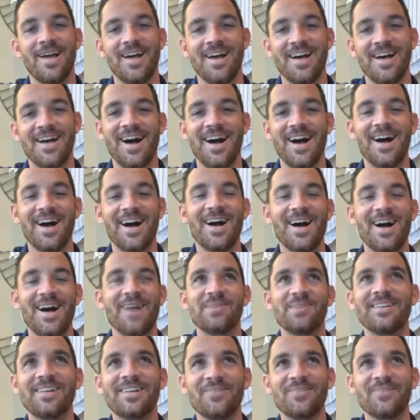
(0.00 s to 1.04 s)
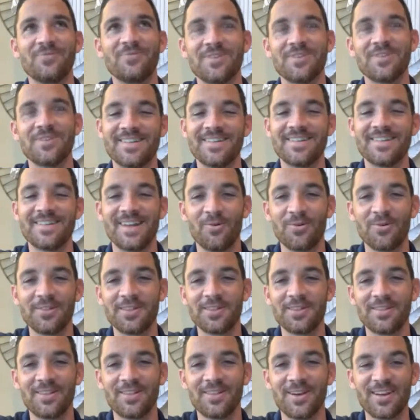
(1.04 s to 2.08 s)
I mean, I wouldn't look
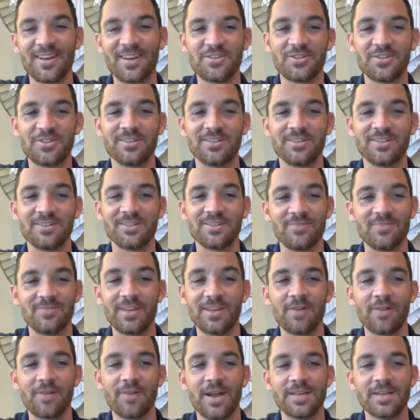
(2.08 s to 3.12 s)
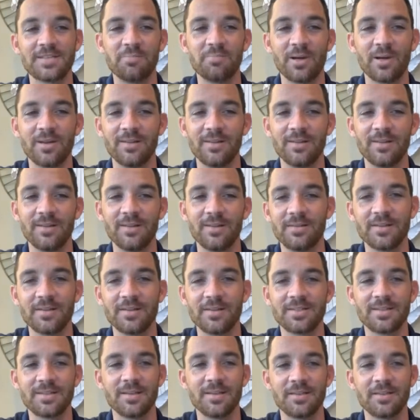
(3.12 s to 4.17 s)
at you really crazy, but the
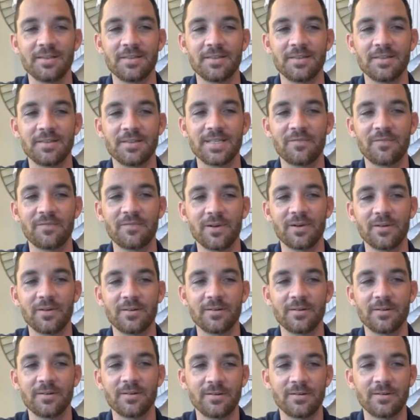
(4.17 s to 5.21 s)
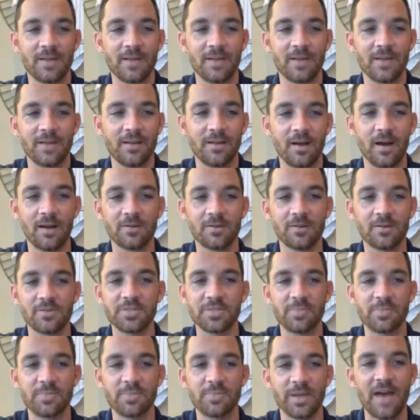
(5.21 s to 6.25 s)
ceiling for Christian
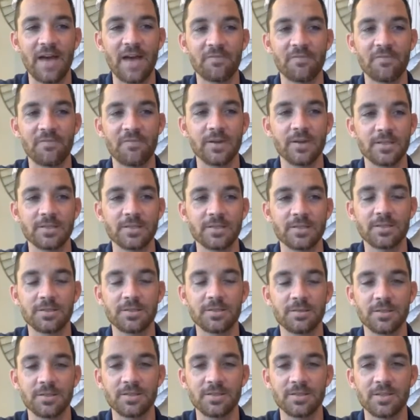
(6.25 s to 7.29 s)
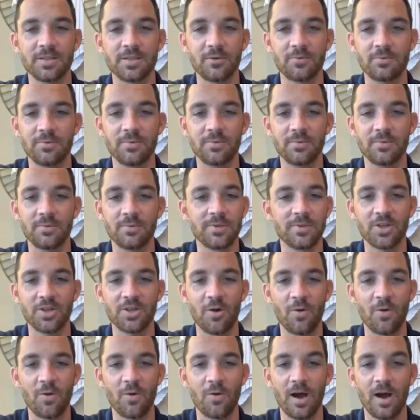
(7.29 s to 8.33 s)
McCaffrey is just so high
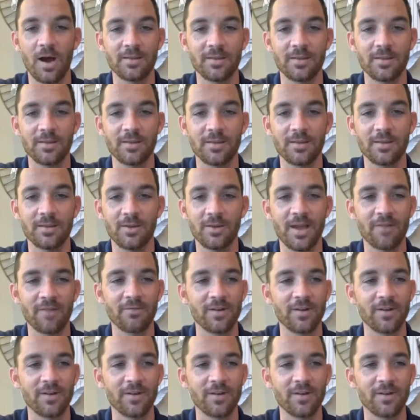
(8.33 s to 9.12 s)
that you can't really